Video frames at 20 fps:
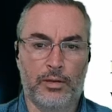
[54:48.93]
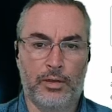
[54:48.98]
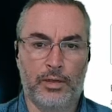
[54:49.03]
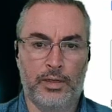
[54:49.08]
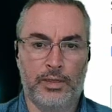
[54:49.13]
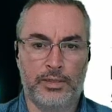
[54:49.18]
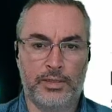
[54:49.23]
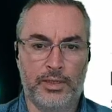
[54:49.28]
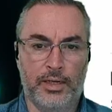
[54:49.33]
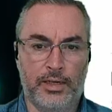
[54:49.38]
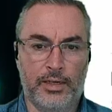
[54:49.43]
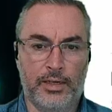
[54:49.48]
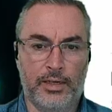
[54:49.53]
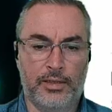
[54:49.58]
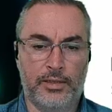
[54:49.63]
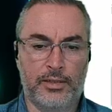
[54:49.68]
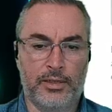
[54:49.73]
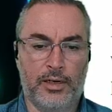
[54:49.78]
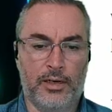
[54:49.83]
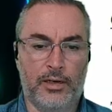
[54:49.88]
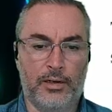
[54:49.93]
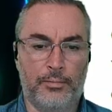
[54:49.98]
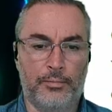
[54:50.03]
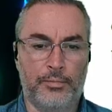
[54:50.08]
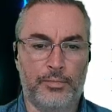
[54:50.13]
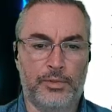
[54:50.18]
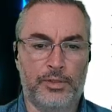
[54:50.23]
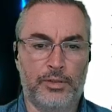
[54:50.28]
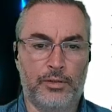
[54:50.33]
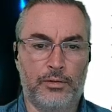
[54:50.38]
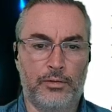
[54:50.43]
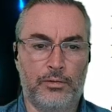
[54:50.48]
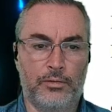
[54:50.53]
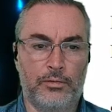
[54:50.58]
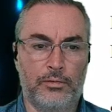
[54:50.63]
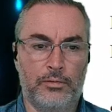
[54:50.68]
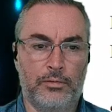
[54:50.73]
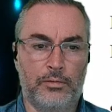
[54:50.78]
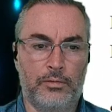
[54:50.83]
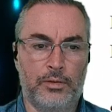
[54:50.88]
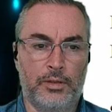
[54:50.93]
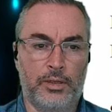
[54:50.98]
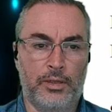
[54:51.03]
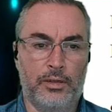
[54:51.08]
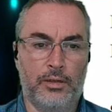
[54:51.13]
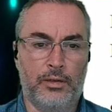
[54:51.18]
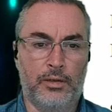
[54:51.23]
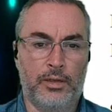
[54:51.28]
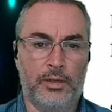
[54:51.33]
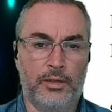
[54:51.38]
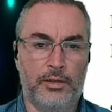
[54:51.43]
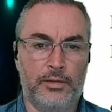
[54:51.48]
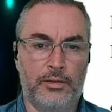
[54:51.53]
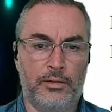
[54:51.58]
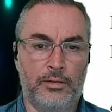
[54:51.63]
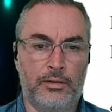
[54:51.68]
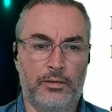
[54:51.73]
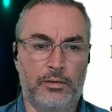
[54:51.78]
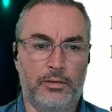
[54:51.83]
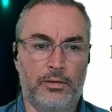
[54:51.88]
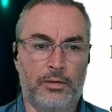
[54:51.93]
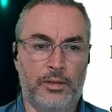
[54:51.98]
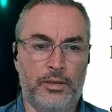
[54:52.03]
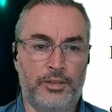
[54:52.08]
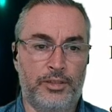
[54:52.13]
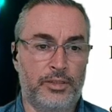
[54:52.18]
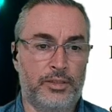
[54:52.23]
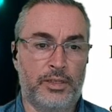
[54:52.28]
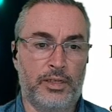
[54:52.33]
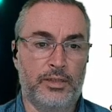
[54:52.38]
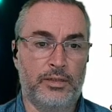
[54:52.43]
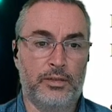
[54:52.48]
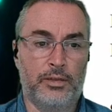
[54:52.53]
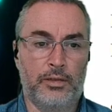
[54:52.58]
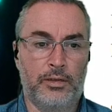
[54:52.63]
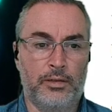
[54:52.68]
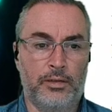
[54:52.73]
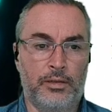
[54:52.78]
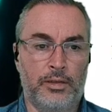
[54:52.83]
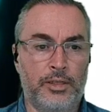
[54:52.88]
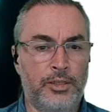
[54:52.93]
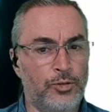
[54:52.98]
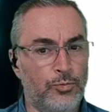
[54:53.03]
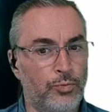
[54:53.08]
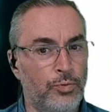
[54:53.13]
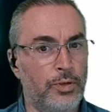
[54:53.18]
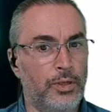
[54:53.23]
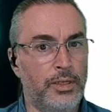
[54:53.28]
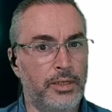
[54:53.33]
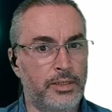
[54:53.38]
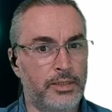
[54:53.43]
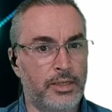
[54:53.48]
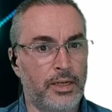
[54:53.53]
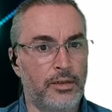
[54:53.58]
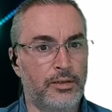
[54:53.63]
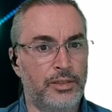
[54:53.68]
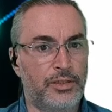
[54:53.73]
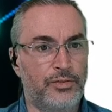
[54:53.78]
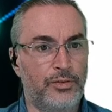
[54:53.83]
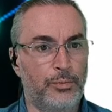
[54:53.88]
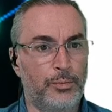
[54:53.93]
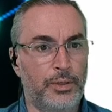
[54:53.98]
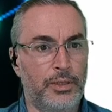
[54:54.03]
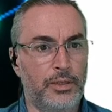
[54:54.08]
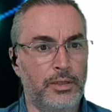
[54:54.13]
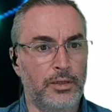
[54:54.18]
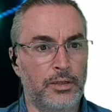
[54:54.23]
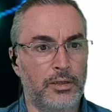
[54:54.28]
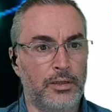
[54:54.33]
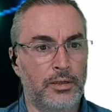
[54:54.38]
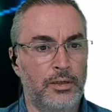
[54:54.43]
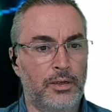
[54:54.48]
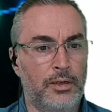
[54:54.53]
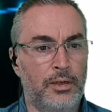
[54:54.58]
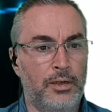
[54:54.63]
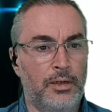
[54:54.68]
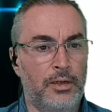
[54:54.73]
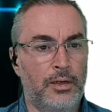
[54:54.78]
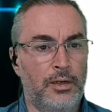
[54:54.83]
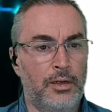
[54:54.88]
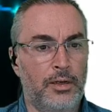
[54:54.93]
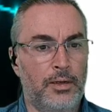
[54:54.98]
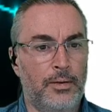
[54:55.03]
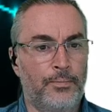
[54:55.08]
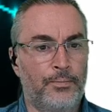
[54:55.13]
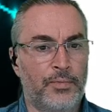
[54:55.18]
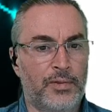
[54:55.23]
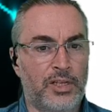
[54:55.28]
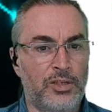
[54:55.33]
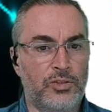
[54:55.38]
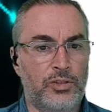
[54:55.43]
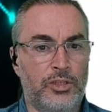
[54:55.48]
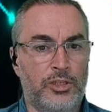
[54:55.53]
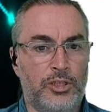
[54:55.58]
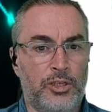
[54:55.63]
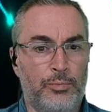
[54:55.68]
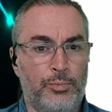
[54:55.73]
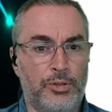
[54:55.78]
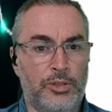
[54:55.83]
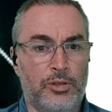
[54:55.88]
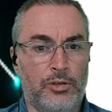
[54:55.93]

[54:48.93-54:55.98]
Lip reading: It's not at the top. So, and it just said, this really sounds familiar because the ship is